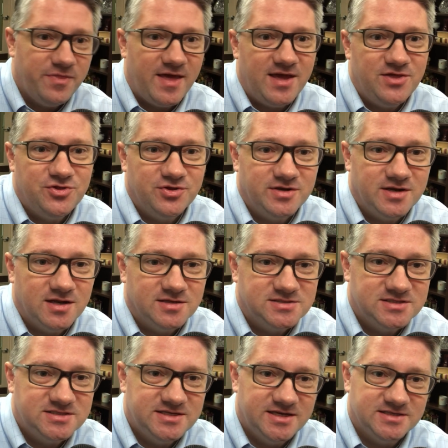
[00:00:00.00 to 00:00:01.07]
Agent
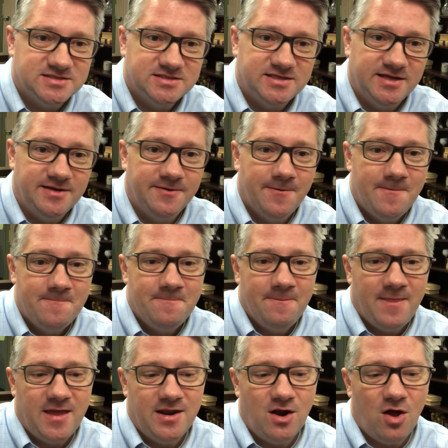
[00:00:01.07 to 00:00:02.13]
Assist and
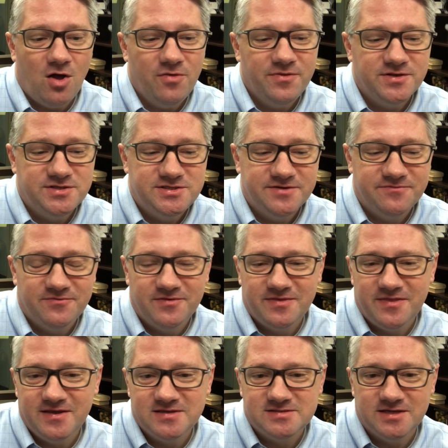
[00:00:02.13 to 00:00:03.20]
all the different
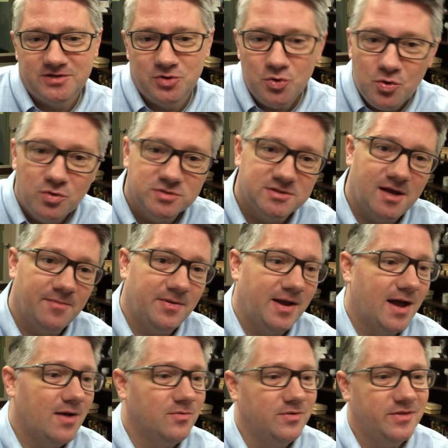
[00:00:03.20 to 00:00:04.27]
things that Google's coming
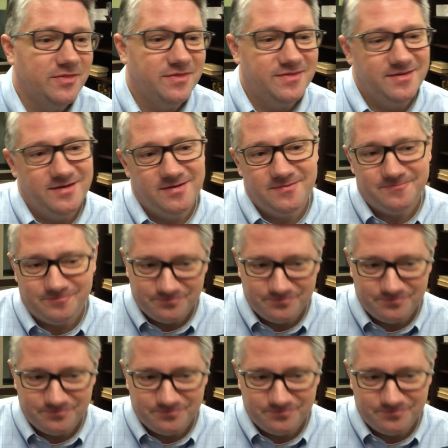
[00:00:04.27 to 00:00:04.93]
out with, and